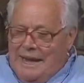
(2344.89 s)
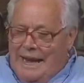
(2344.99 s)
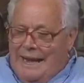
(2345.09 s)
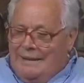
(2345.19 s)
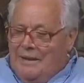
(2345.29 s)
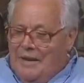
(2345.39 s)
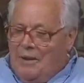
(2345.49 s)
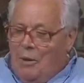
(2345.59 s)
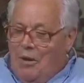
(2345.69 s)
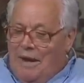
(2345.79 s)
And
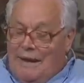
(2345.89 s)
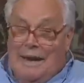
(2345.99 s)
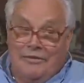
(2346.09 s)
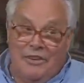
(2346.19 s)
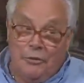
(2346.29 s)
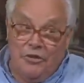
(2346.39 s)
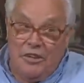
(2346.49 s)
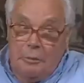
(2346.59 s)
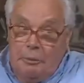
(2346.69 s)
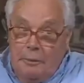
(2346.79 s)
I still see
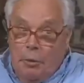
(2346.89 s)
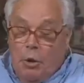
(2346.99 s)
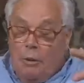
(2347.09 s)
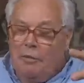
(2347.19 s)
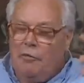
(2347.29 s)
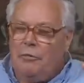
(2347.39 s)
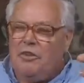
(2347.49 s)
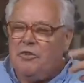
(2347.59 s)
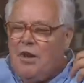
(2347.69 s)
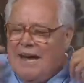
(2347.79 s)
the people coming from the
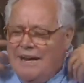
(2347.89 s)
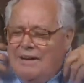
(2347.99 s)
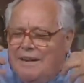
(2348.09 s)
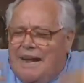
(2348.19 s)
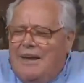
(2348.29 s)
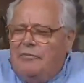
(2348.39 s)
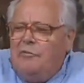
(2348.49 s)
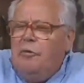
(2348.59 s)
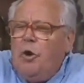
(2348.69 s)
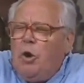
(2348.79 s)
train that had
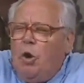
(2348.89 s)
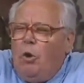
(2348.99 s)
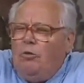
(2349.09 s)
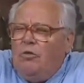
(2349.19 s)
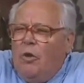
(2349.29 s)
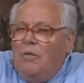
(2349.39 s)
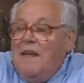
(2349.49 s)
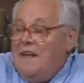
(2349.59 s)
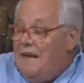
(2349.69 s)
fur coats on.